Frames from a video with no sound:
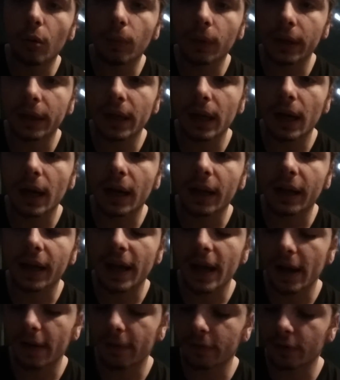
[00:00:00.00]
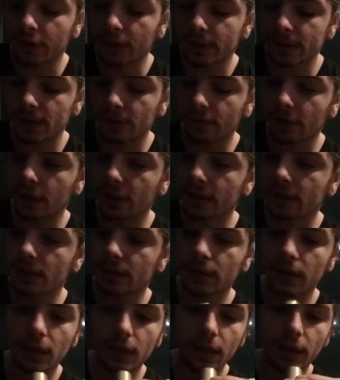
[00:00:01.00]
only con I have for this device
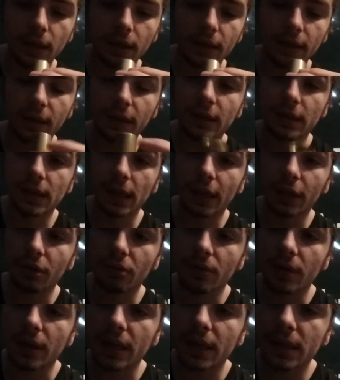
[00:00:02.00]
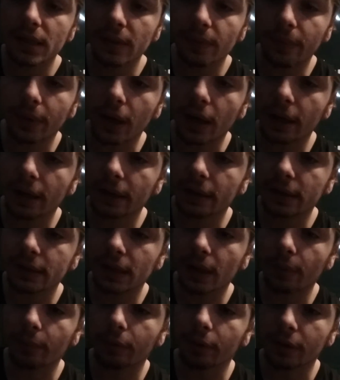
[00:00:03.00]
is that you need to buy a
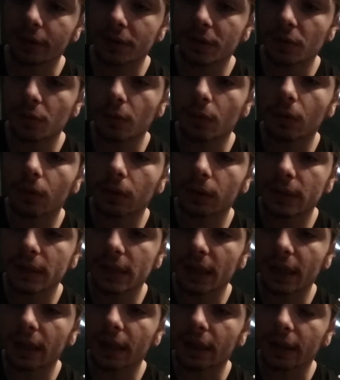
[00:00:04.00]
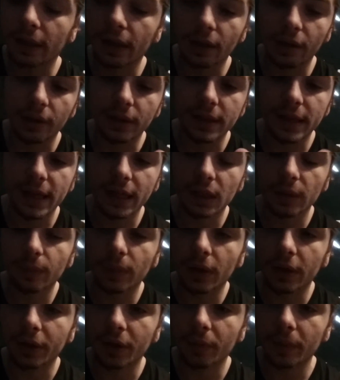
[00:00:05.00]
separate tool to get in there and take
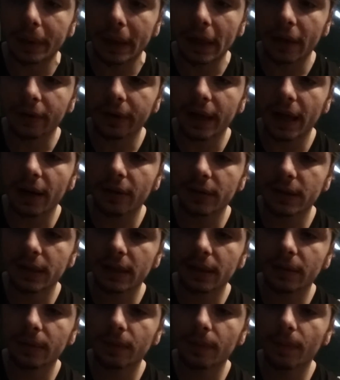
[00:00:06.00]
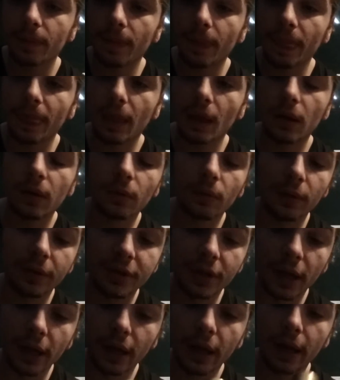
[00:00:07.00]
apart your battery housing,
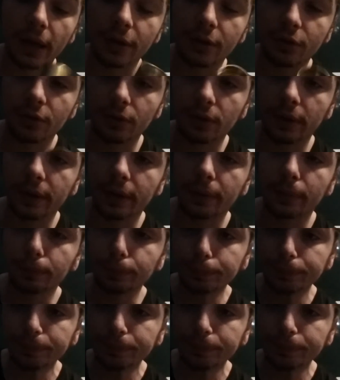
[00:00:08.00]
which I actually